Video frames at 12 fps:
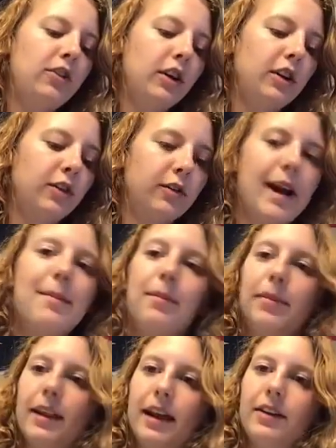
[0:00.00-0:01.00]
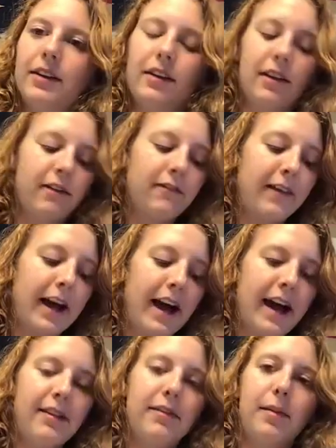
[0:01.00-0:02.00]
So you'll write
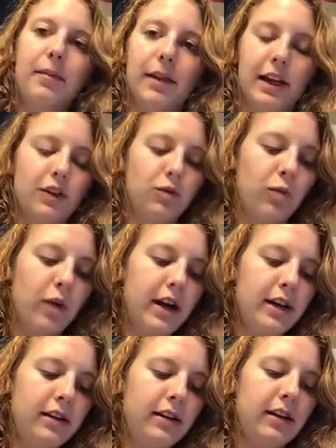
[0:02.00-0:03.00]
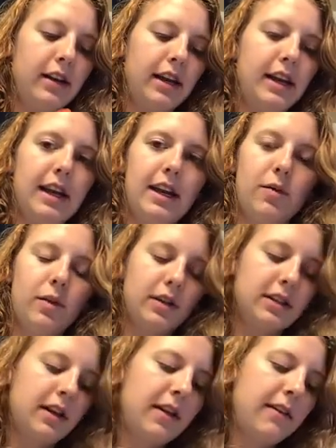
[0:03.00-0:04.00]
+5 + 1
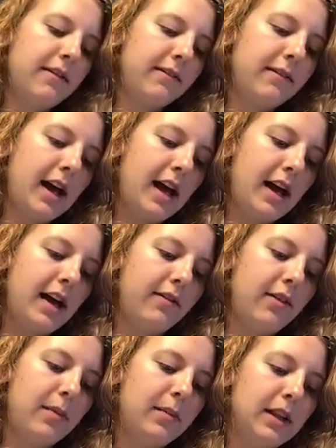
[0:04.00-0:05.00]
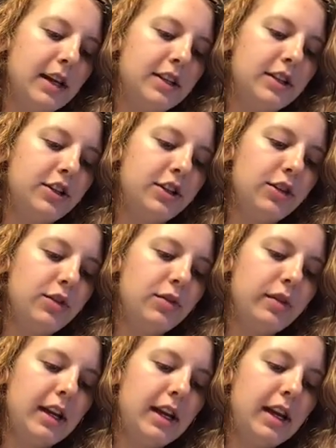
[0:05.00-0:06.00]
equals 5 +
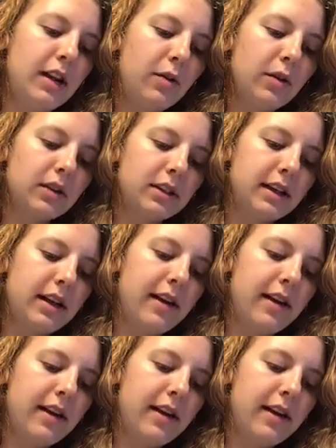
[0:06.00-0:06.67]
2 equals